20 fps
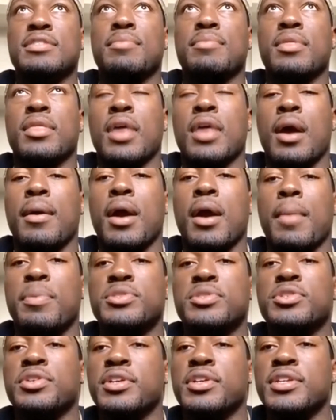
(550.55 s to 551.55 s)
gives them the
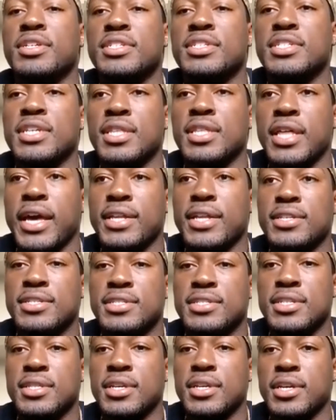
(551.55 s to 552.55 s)
opportunity to see
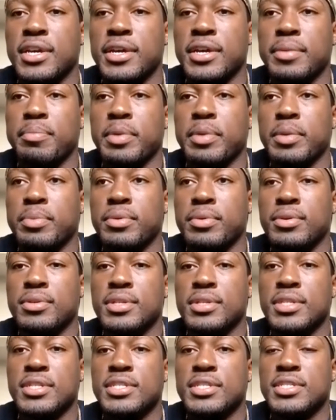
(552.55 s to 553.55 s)
that, to see the good in
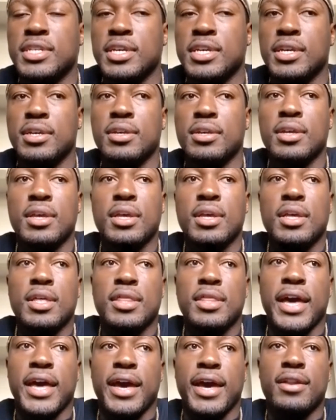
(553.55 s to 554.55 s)
people, and to see
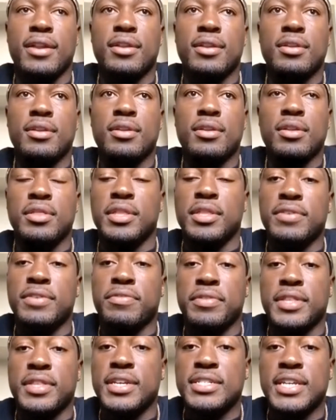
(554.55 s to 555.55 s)
that
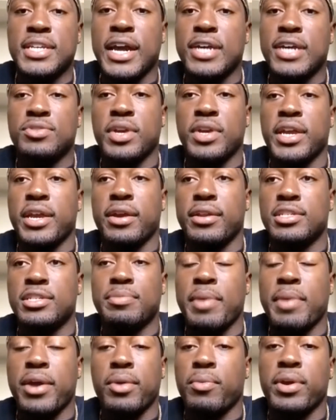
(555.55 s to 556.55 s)
for these guys right
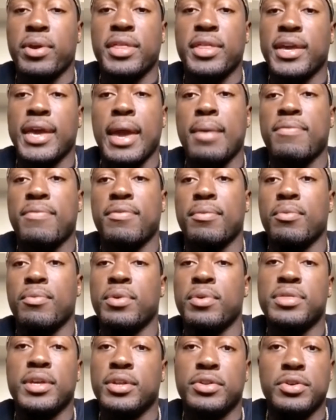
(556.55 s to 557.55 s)
here, it doesn't matter where they came
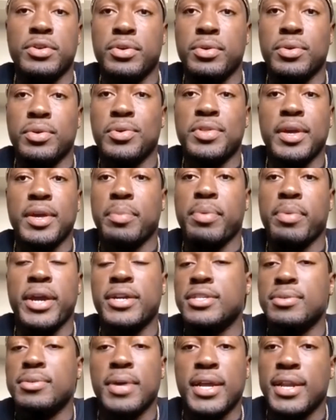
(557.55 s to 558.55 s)
from, what they do, who
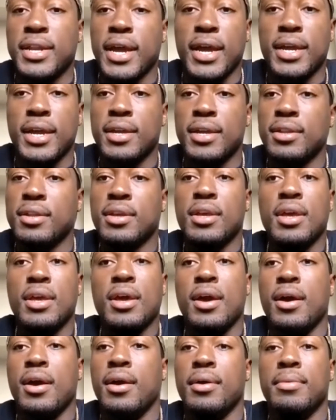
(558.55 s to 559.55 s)
they pray to at night,
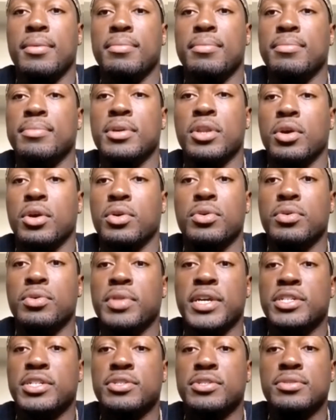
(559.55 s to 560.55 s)

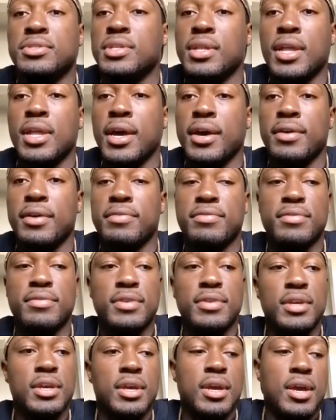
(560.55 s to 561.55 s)
who they choose to
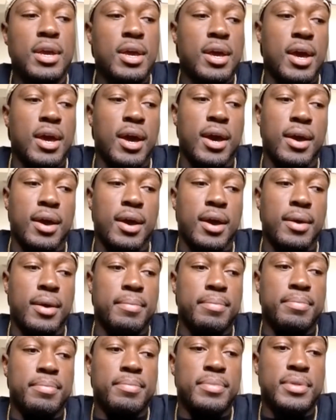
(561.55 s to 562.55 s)
love.
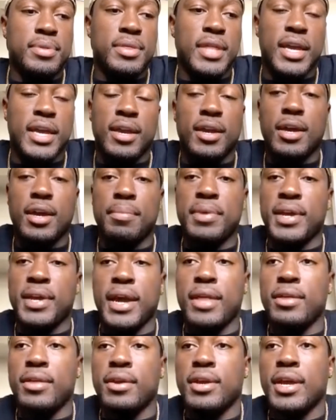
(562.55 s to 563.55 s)
Um, they can
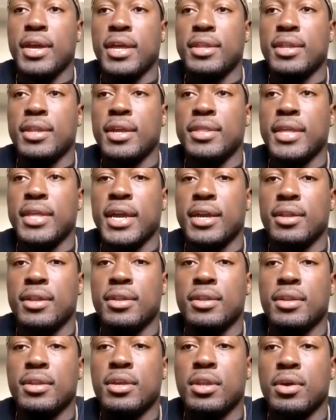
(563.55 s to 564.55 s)
come together, and
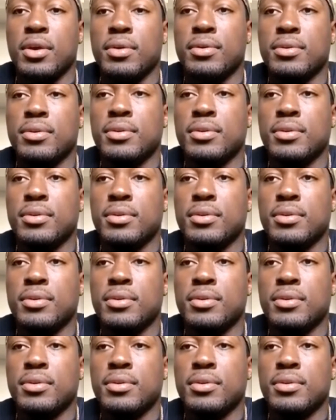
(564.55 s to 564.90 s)
they can